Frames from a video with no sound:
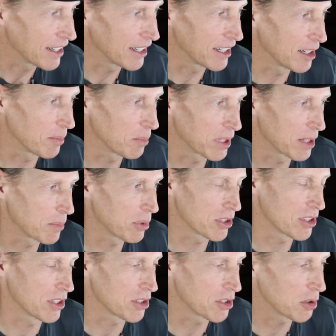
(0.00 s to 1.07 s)
Um, but he
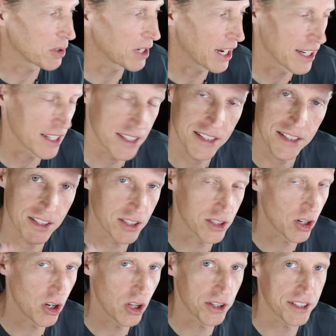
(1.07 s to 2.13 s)
puts in two Ks,
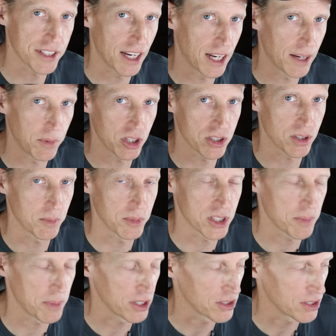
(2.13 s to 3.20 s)
does it all the time, also
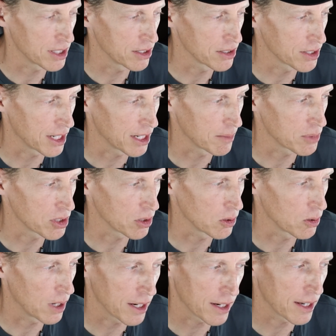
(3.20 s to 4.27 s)
misspells Neil's name.
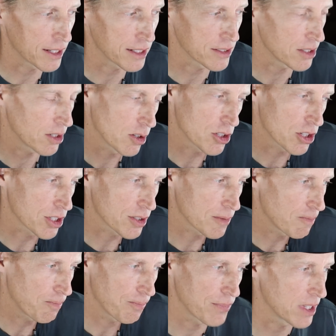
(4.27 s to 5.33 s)
So I, I consider it just,
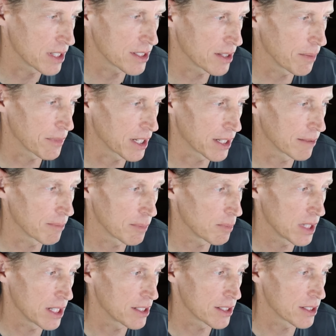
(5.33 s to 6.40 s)
it's something,
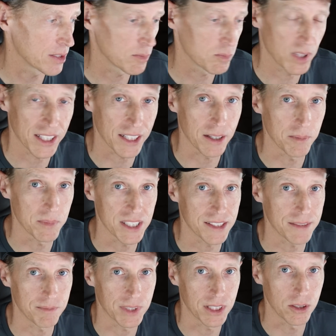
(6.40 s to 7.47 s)
it's like a,
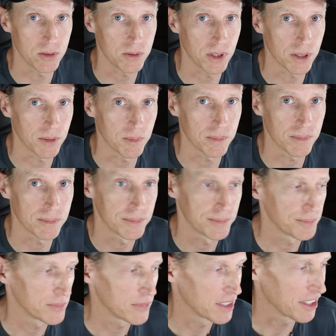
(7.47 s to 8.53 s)
mis, you know, a
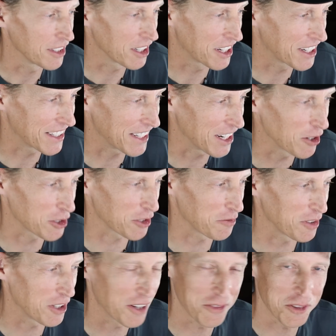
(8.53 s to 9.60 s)
a character
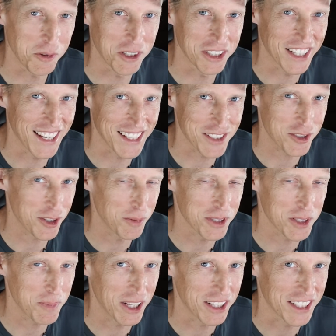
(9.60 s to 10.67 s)
flaw, if you will. He has
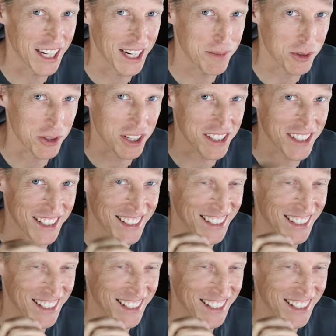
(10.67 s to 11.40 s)
trouble spelling names or doesn't